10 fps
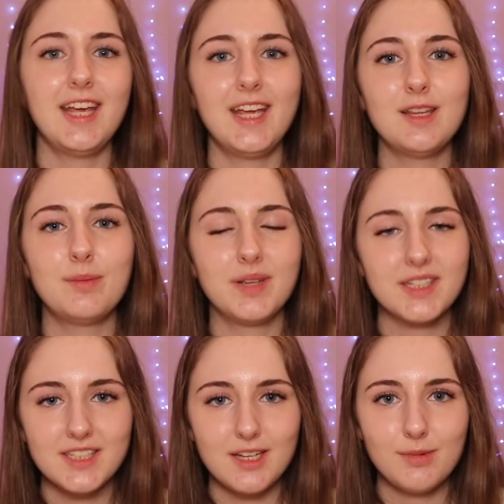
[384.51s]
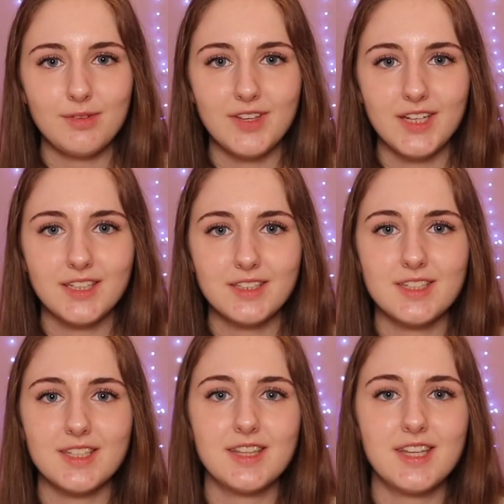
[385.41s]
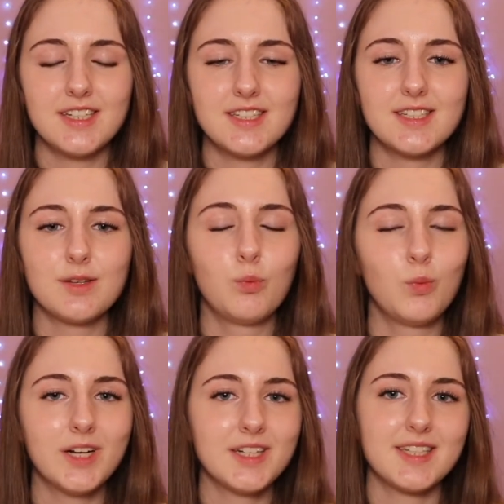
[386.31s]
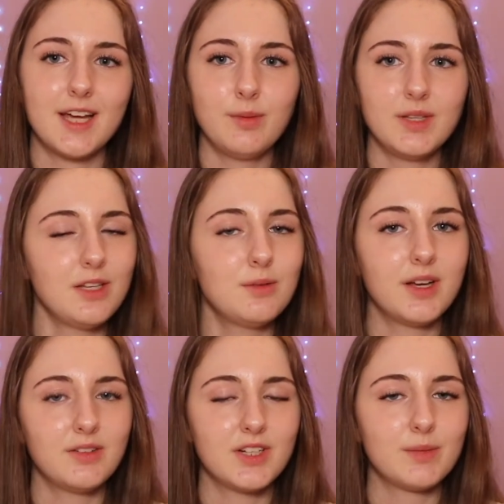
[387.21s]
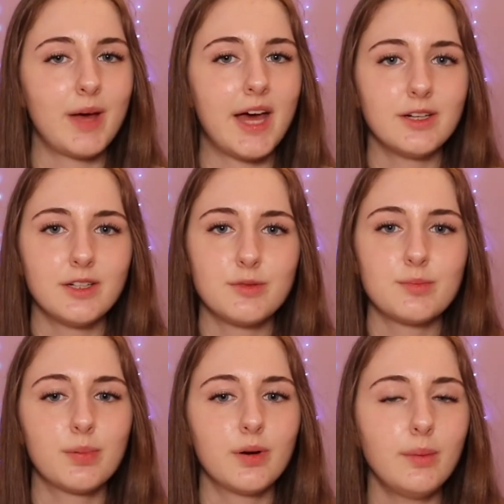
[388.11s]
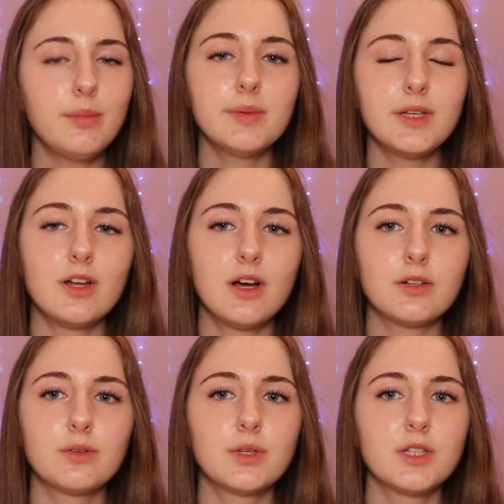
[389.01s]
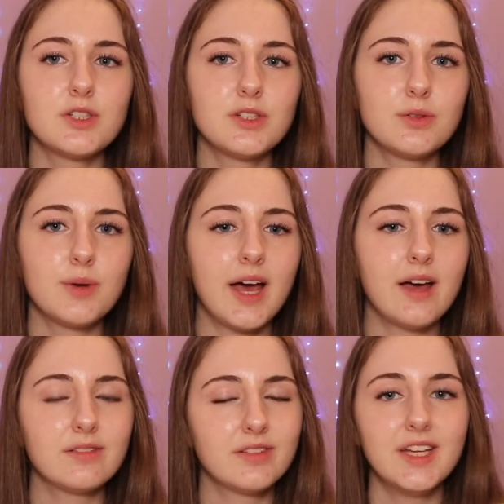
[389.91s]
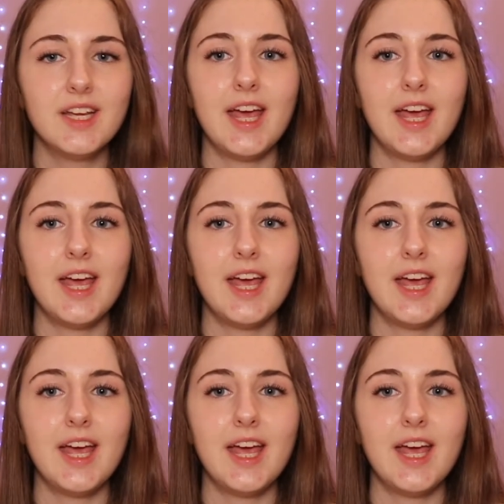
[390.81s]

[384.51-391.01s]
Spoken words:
In the big scheme of things, this one assignment that you may have done bad on is probably not going to have